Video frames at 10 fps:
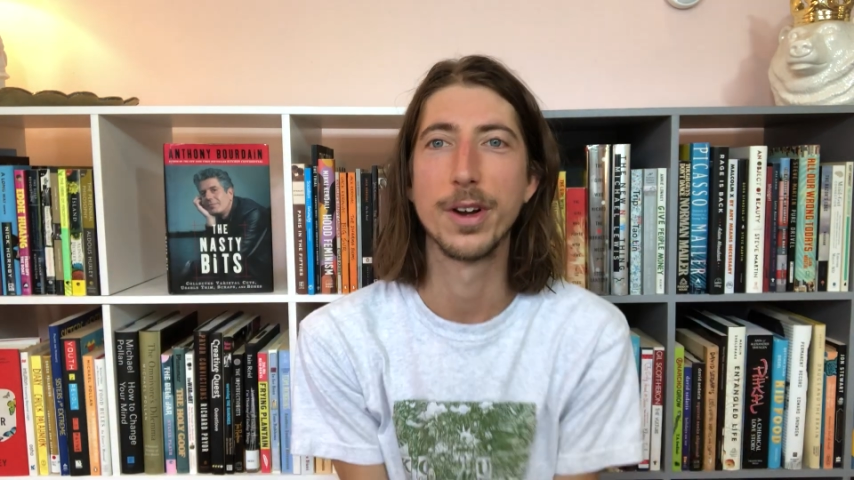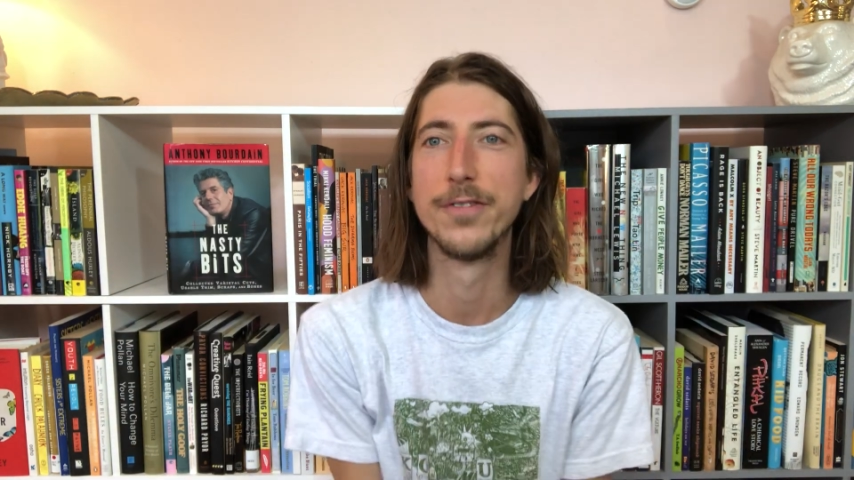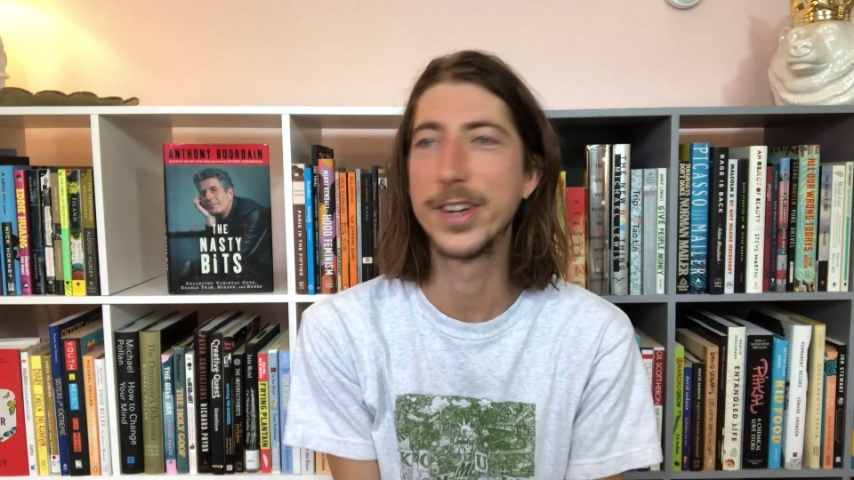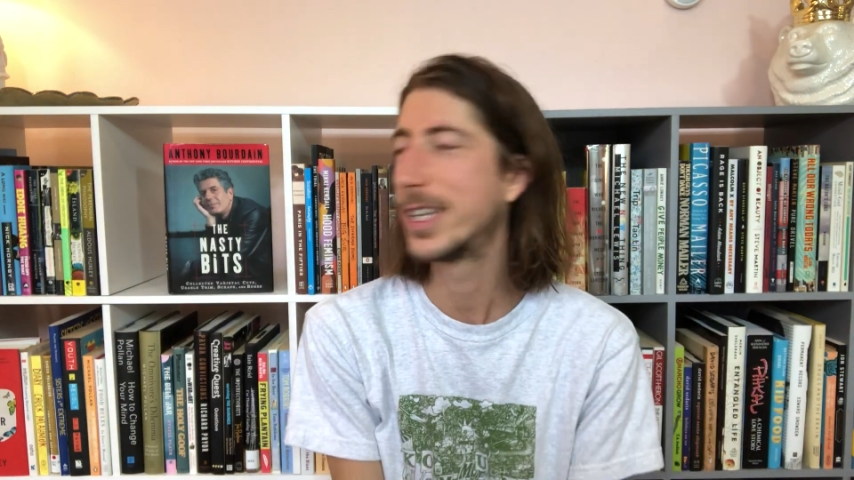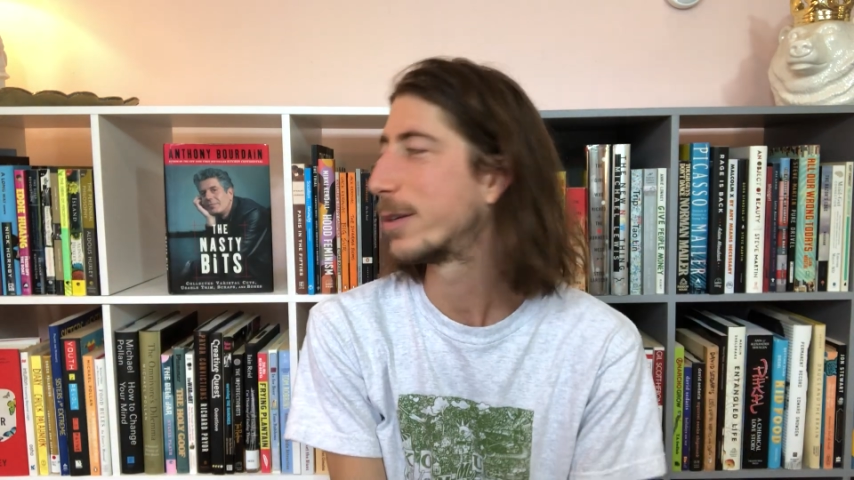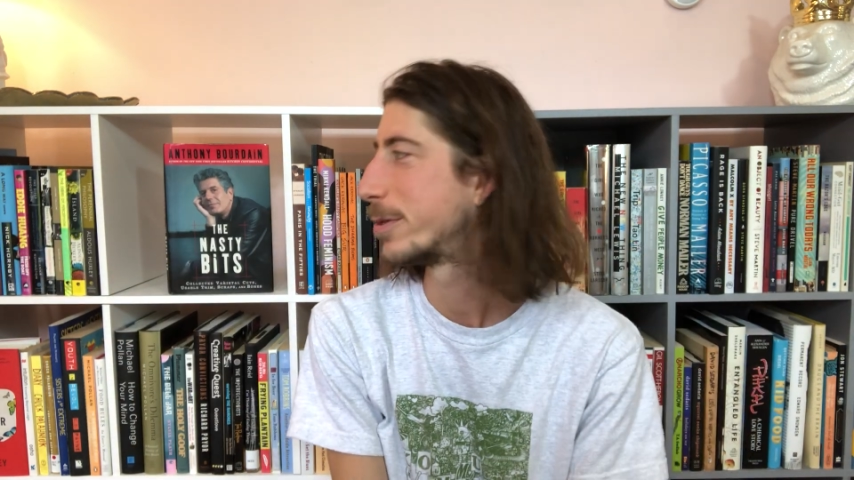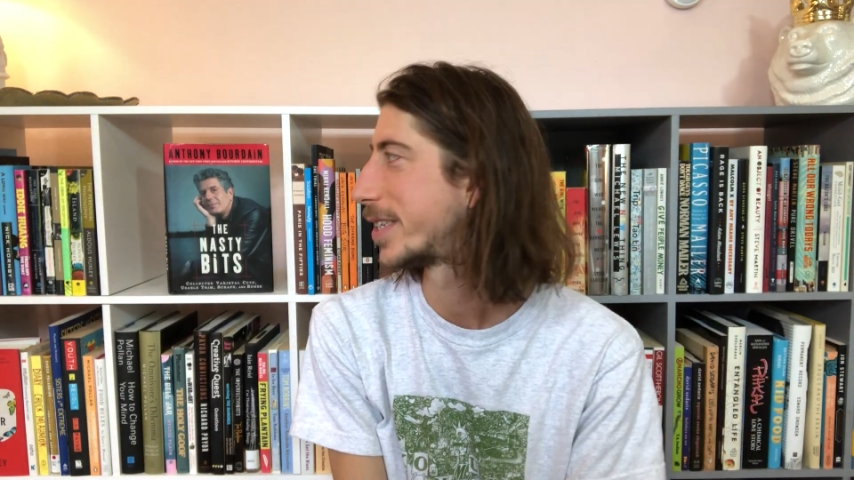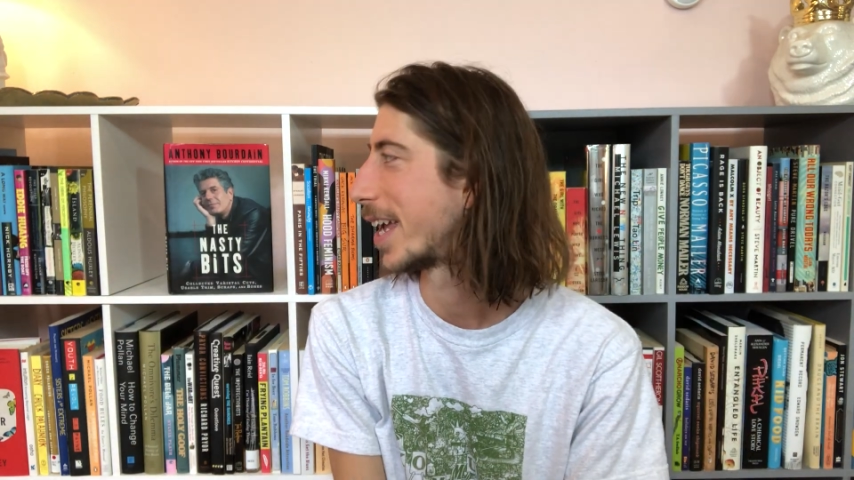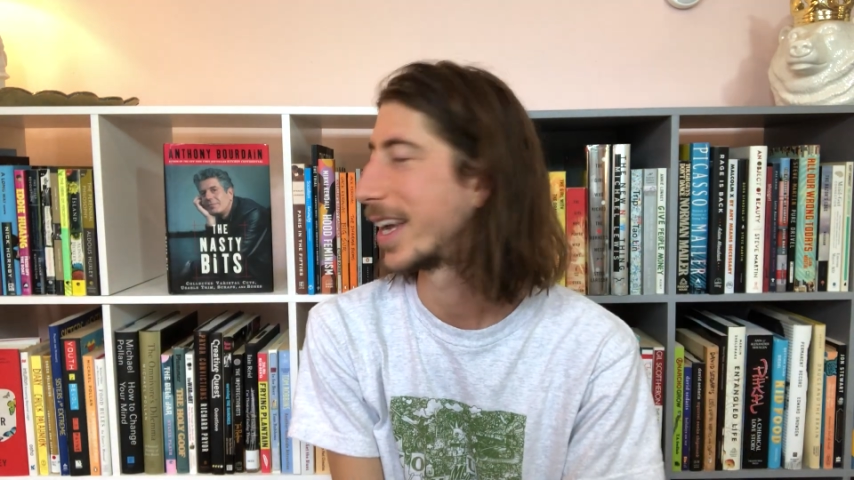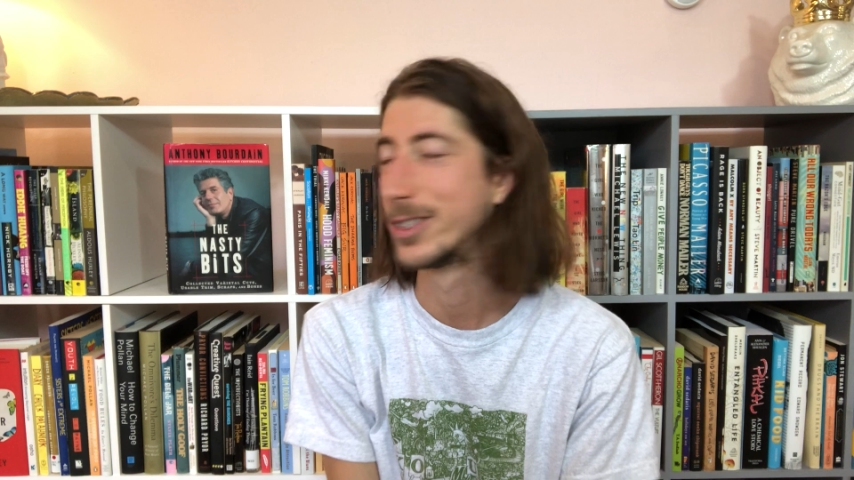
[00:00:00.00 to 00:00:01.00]
on
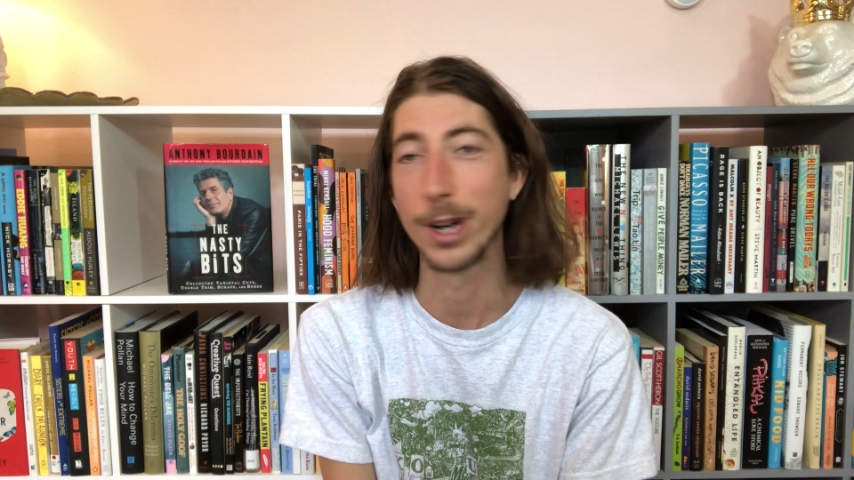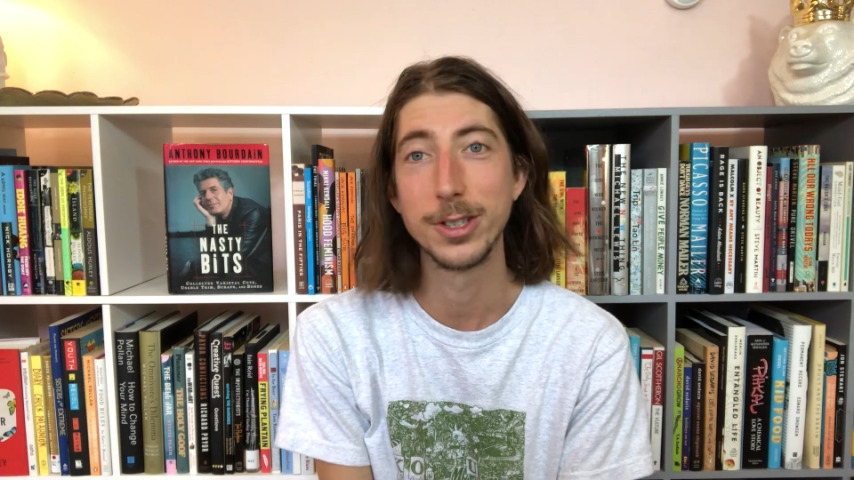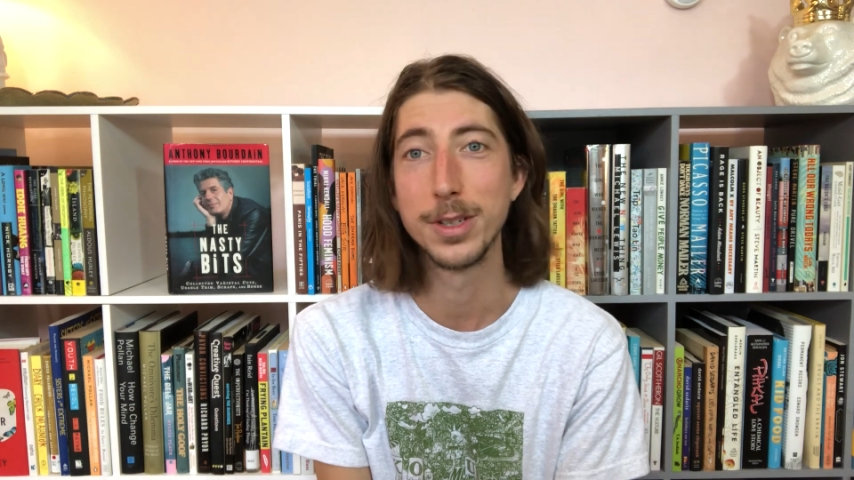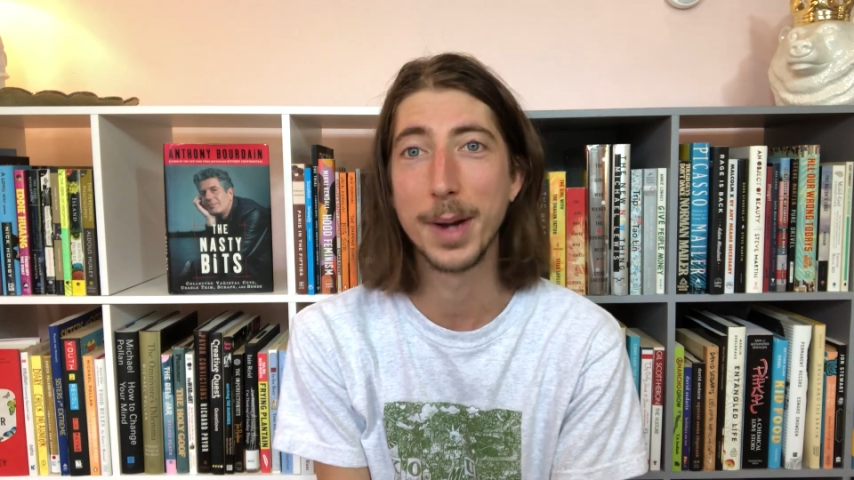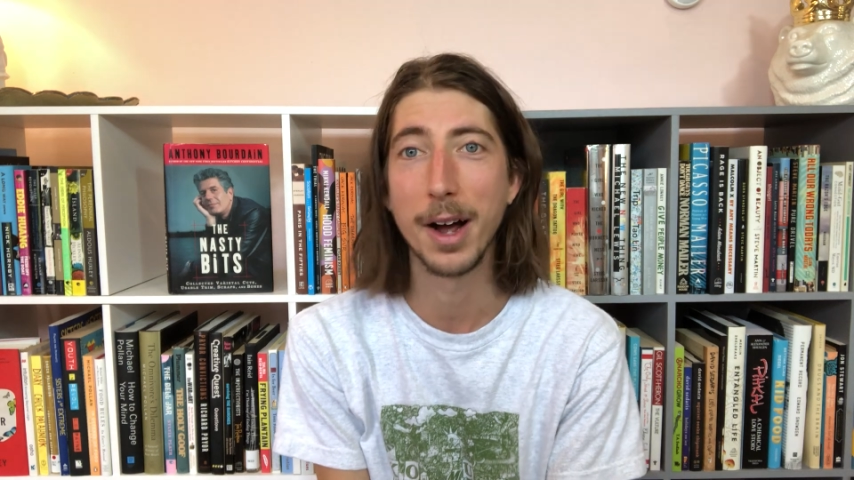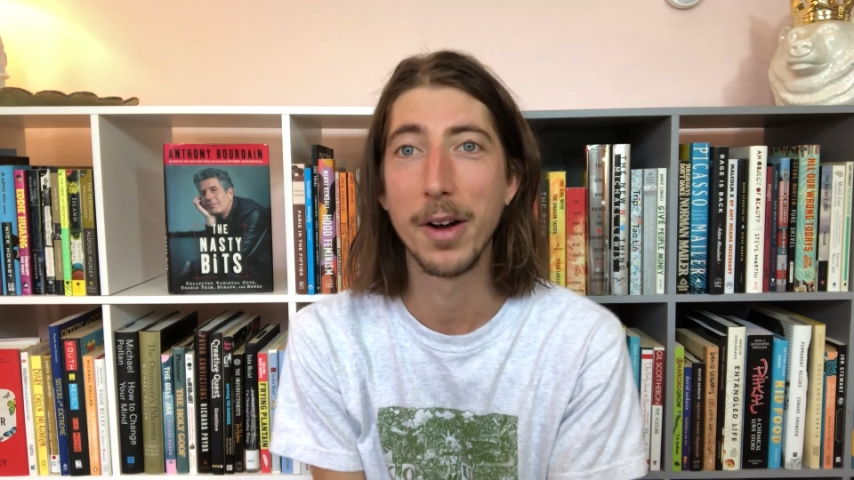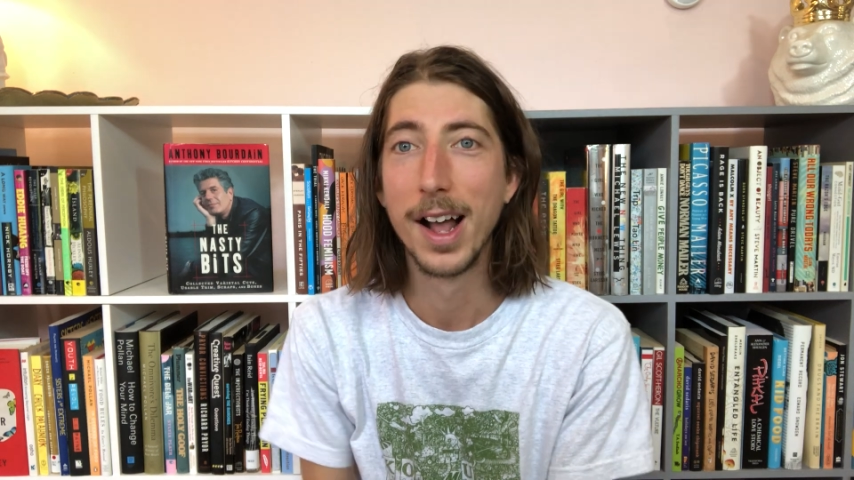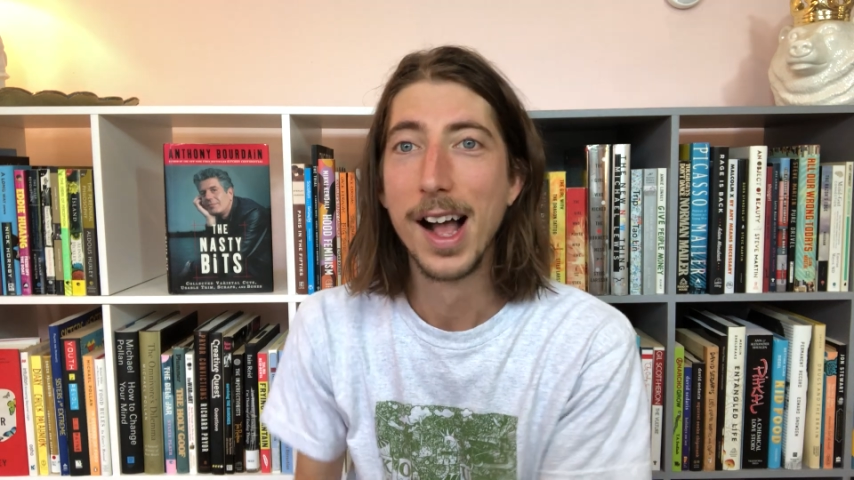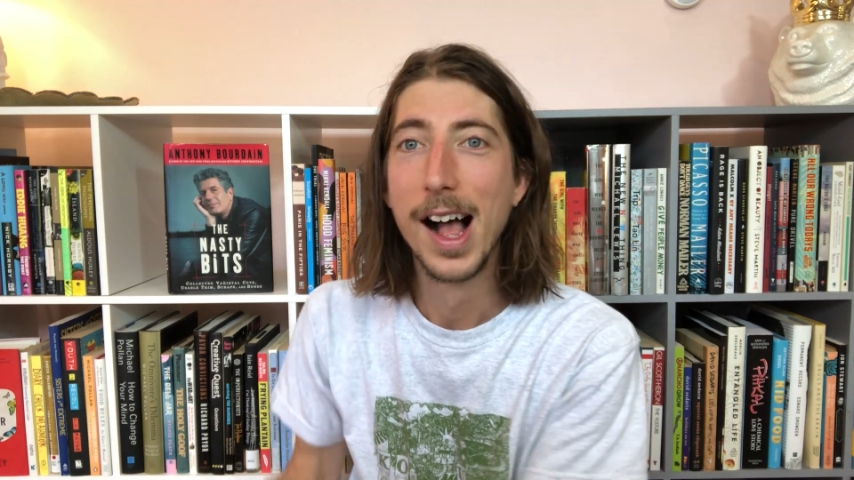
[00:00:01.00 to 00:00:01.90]
videos and talk to you about